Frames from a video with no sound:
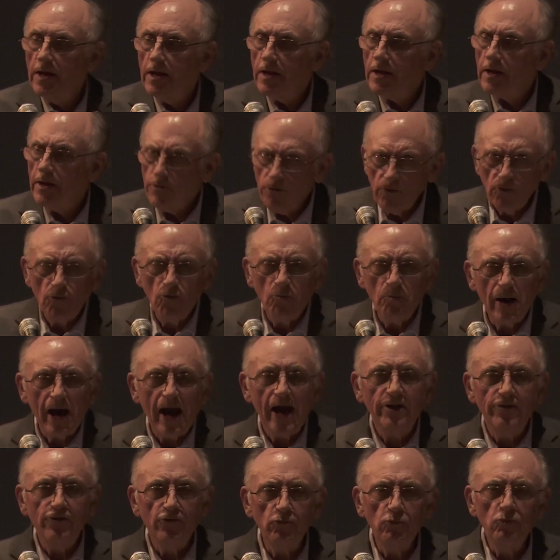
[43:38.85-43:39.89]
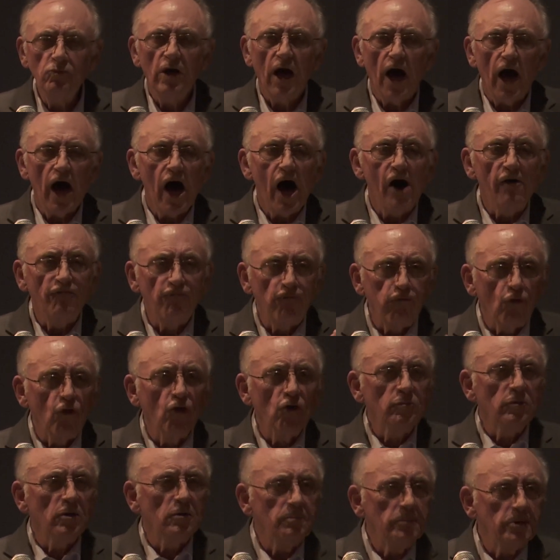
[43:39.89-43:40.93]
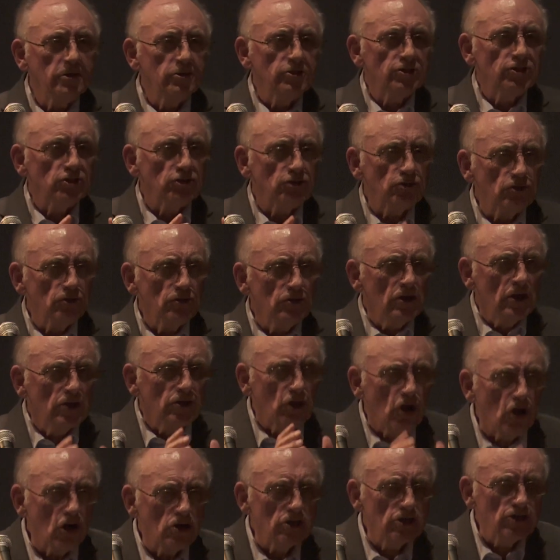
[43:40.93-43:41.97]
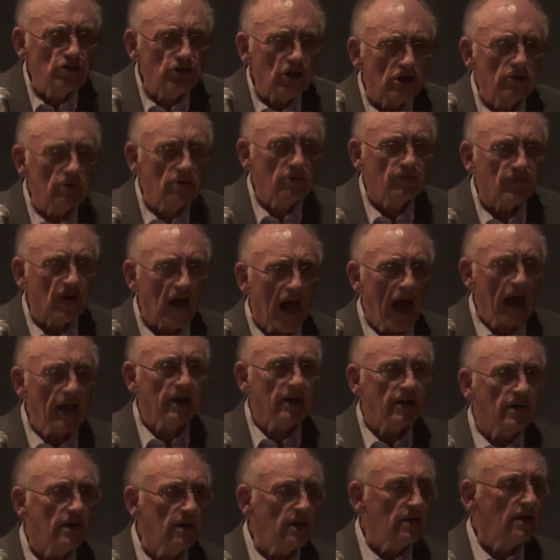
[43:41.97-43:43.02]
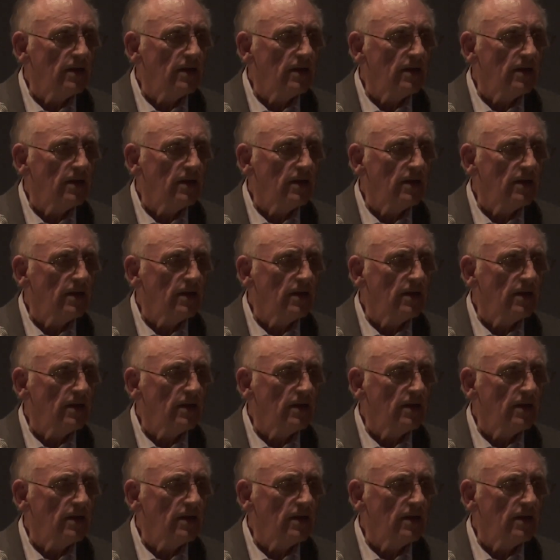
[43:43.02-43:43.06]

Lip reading: Can you imagine a former Minister, Attorney General of Canada,